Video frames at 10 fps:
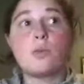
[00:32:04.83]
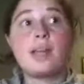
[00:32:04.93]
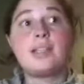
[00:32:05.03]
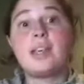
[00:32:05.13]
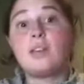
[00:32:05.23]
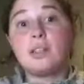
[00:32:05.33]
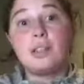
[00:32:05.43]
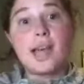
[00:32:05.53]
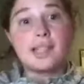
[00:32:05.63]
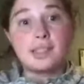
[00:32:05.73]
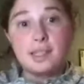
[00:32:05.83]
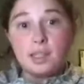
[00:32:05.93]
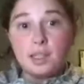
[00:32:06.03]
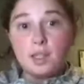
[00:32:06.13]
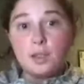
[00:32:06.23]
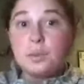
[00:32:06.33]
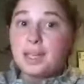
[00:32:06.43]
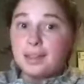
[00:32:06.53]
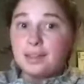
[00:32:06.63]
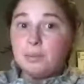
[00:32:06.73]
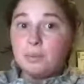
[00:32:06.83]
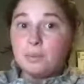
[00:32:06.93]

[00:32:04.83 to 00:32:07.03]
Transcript: write down the last thing that you did,